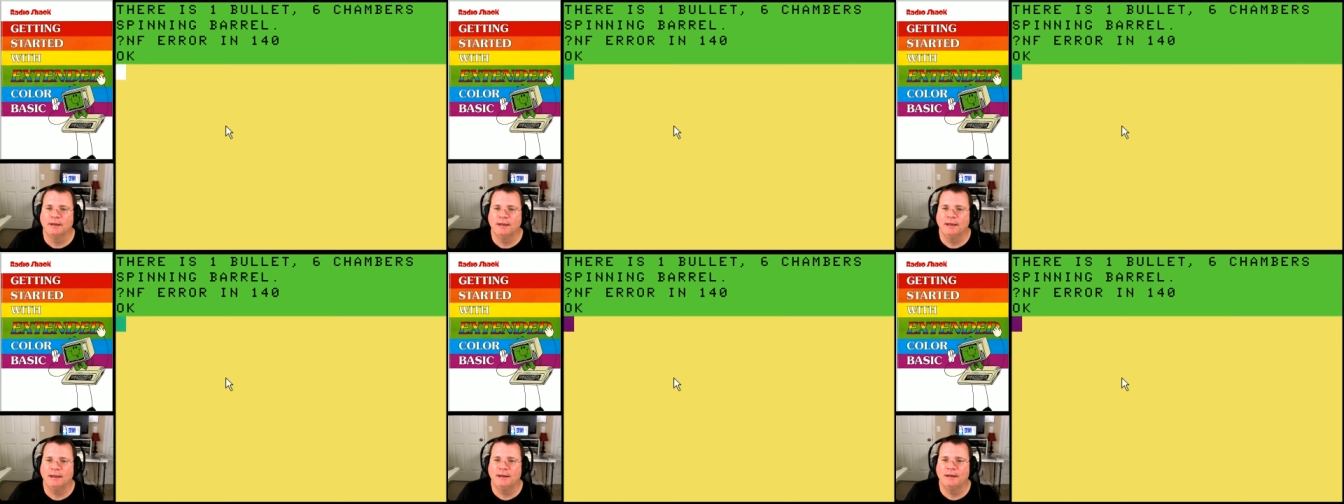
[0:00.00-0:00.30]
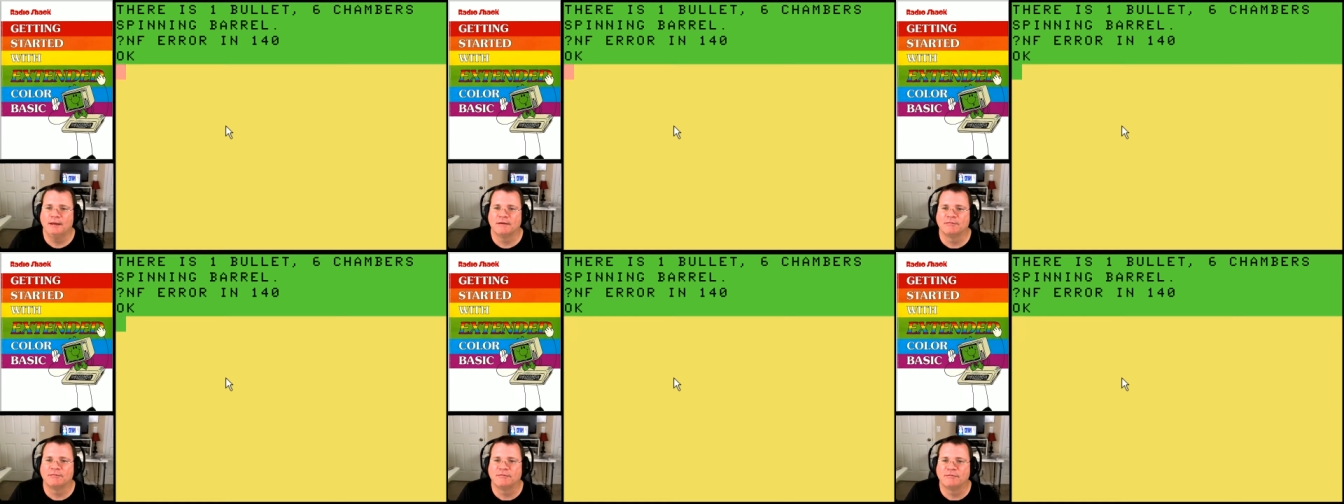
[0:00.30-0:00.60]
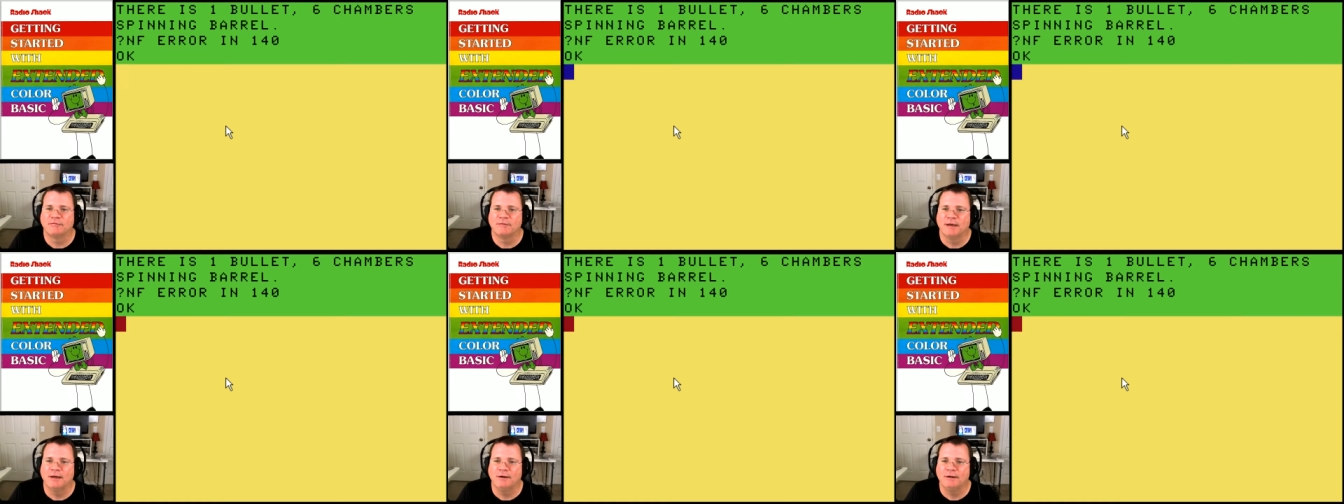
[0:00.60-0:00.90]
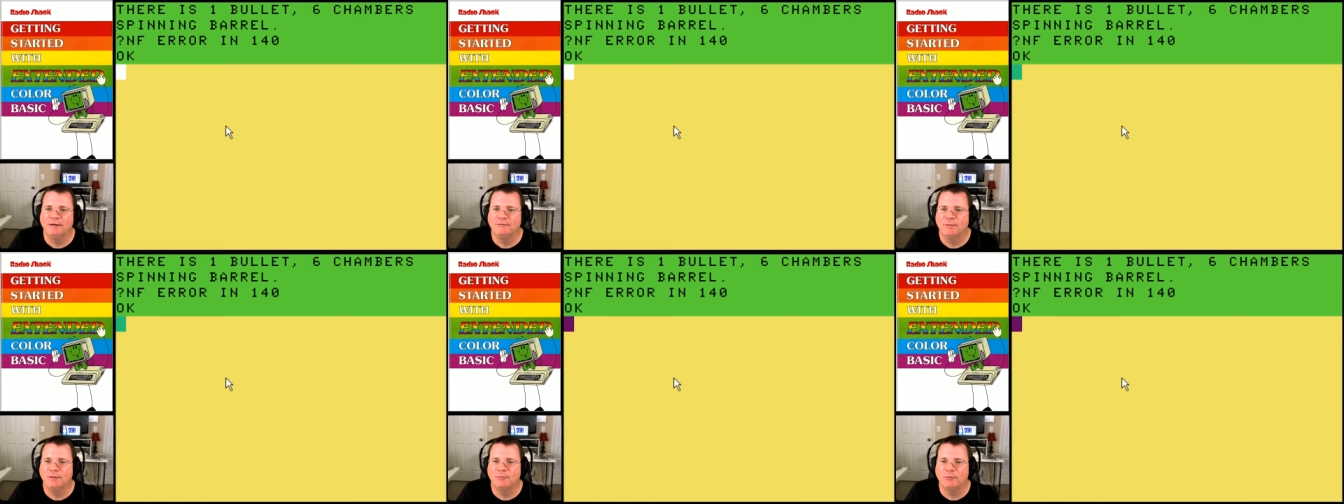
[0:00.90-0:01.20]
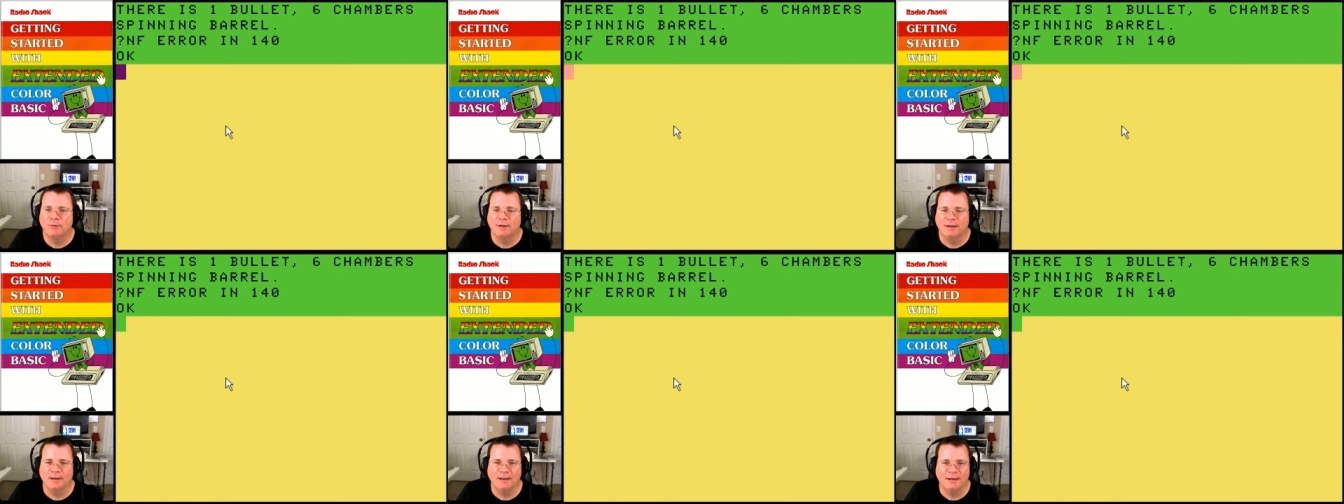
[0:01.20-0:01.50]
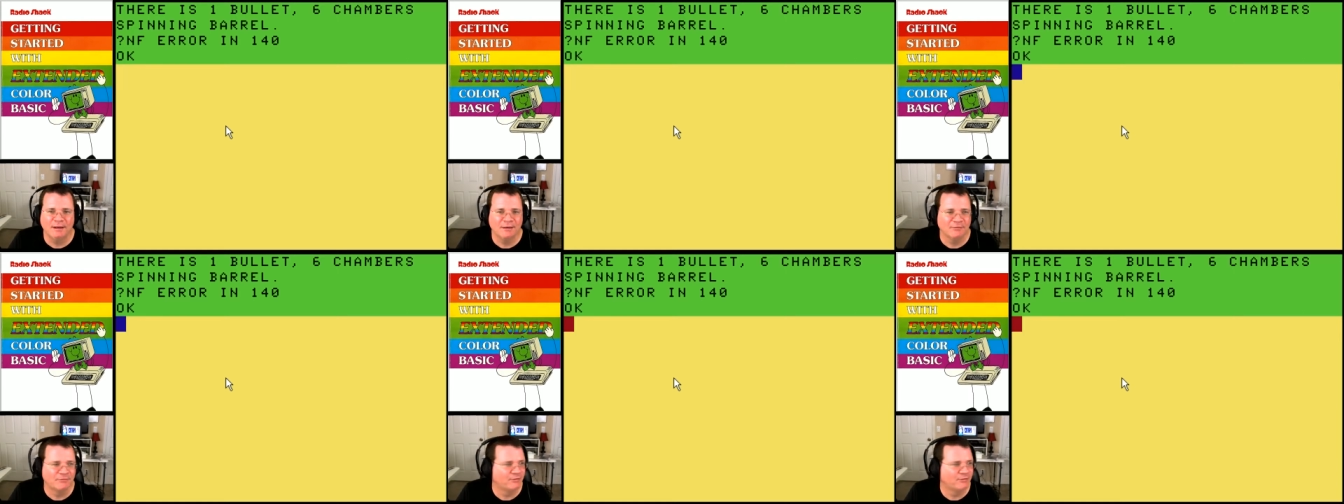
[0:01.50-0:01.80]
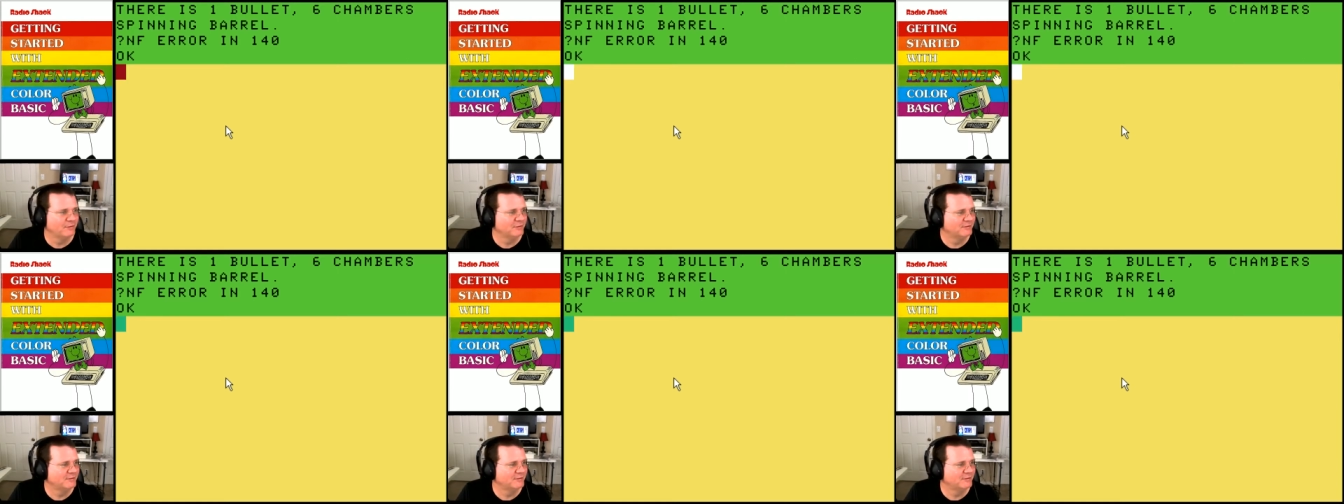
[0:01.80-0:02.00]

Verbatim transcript: NF. I don't even remember what NF